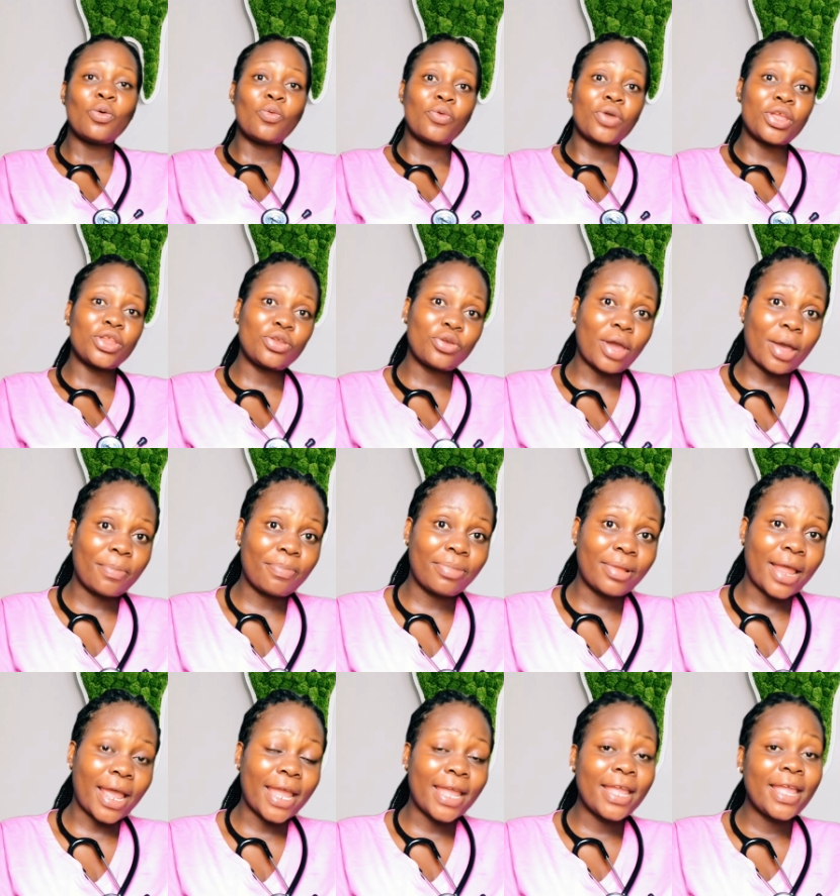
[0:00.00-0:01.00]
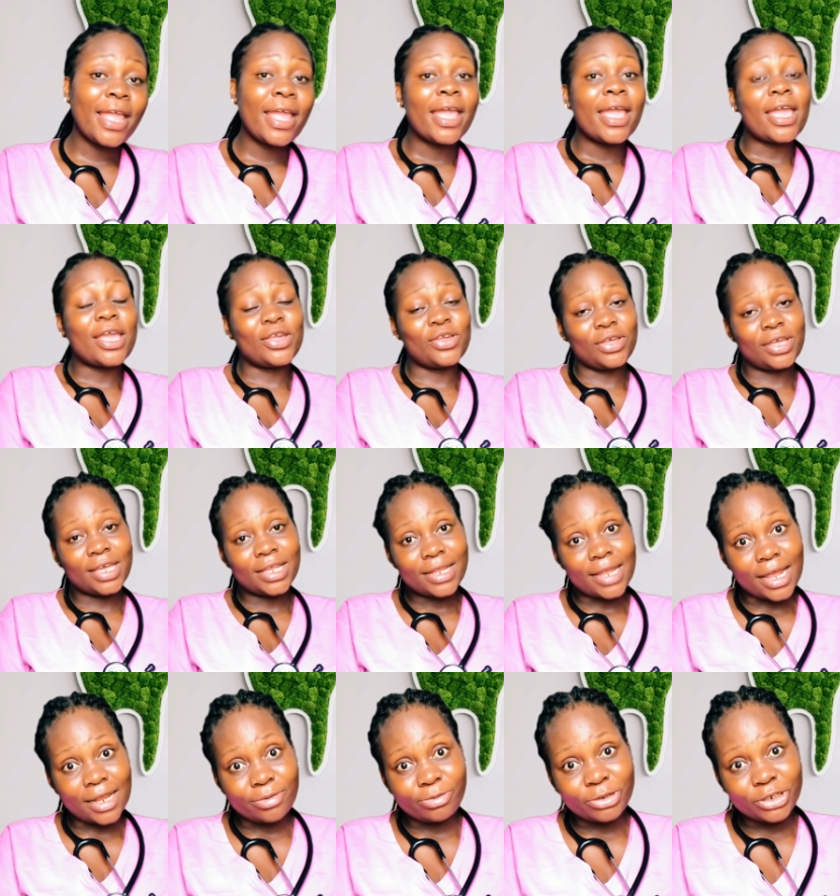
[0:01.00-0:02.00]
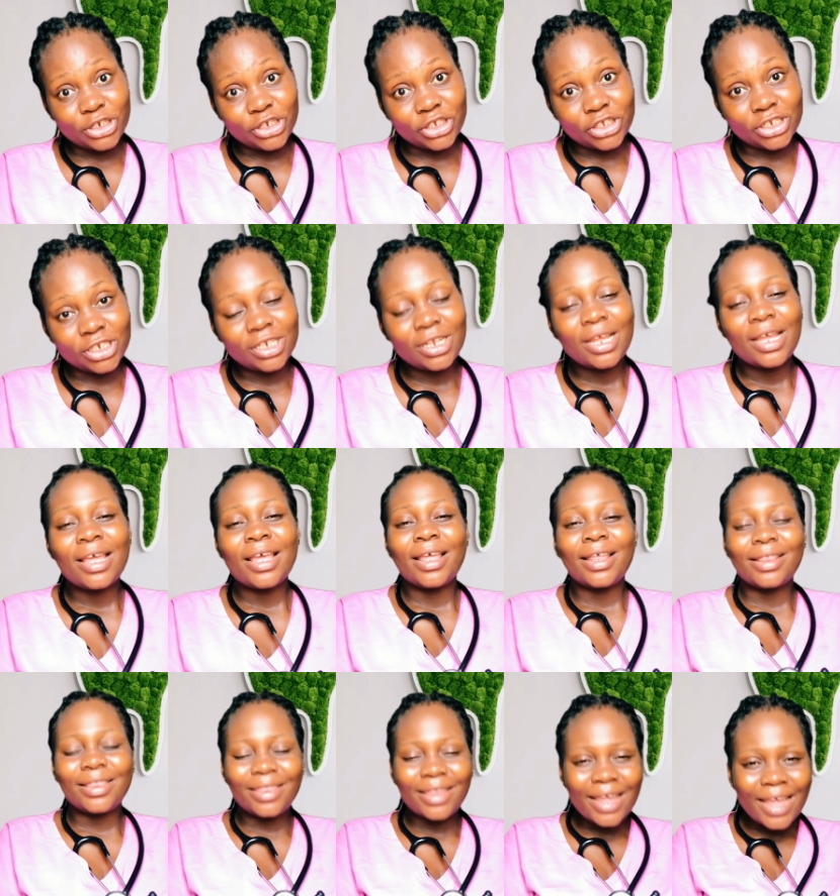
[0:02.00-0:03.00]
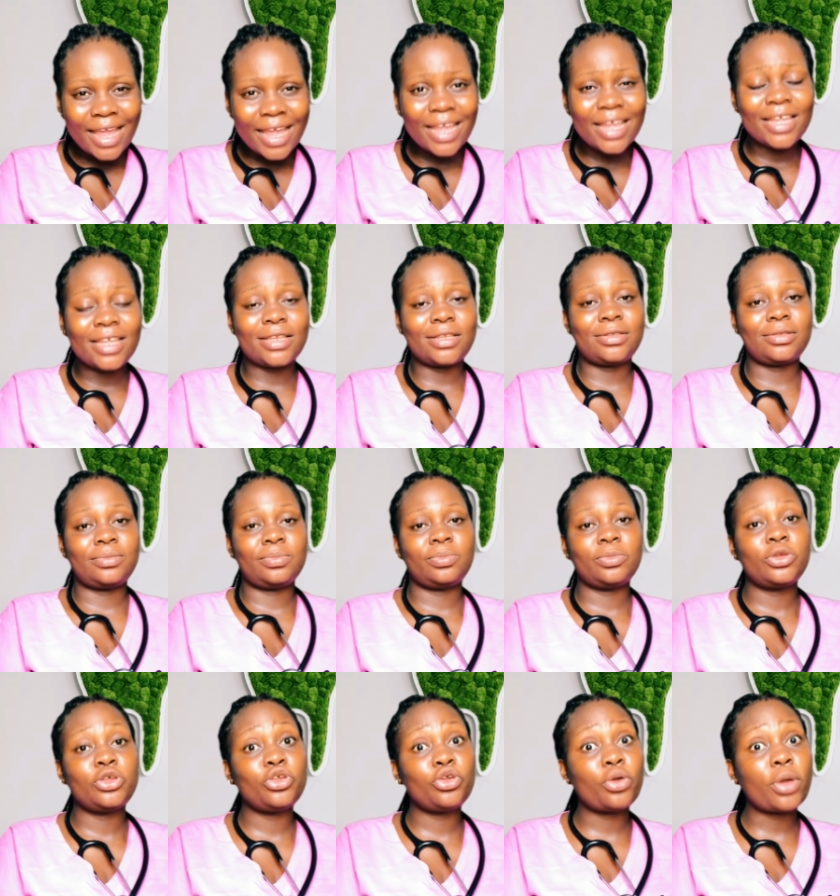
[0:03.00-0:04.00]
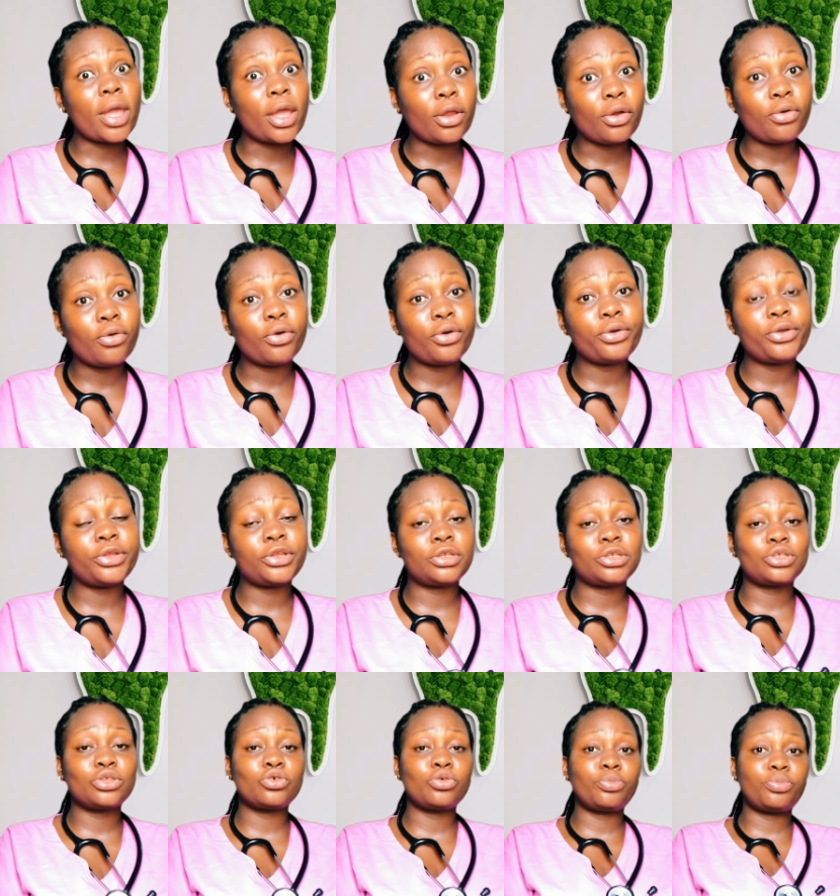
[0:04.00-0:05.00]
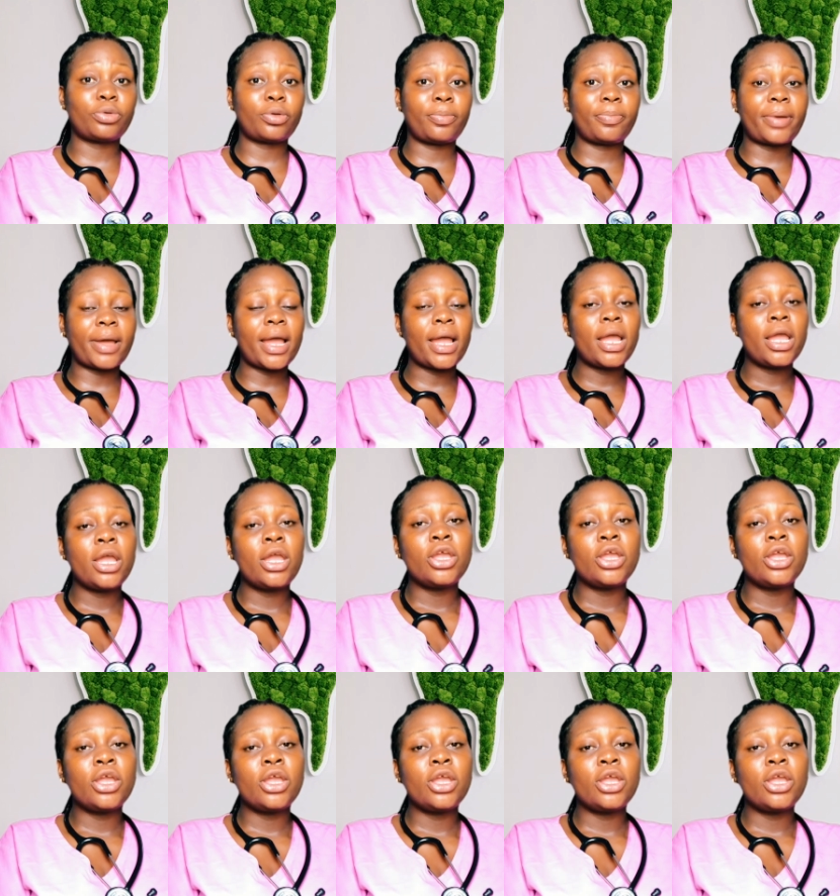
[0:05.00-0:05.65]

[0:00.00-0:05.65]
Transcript: When you apply and you get admission, then you enroll in the school proper.